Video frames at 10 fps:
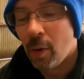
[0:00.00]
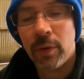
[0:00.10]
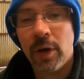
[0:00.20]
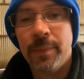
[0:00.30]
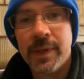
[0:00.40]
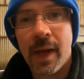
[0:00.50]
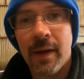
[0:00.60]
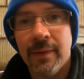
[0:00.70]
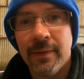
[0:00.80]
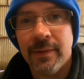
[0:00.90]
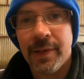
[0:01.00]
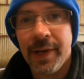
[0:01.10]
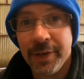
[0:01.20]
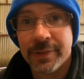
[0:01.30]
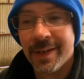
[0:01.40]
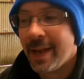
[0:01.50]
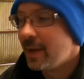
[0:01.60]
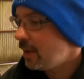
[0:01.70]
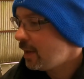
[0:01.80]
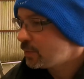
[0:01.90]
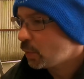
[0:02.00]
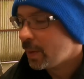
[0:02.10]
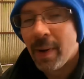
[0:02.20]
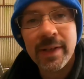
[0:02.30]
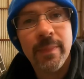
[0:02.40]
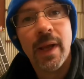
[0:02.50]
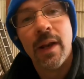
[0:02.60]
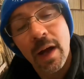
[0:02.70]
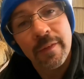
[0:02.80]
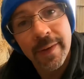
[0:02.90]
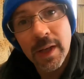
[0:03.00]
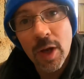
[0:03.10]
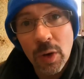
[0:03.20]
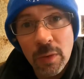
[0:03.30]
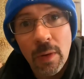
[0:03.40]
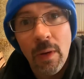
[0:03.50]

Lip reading: we're up to here today. So it mightn't be a long video,